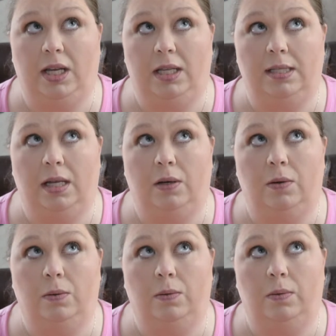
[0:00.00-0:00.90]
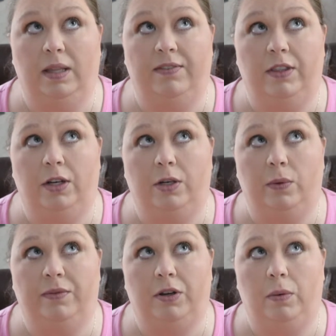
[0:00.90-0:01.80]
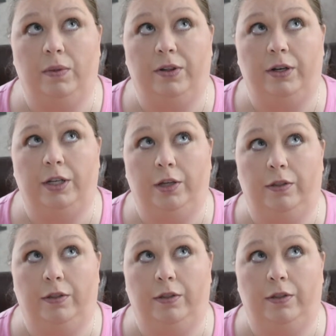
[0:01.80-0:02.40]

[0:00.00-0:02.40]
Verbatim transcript: So 11.30, 12.30, 1.30,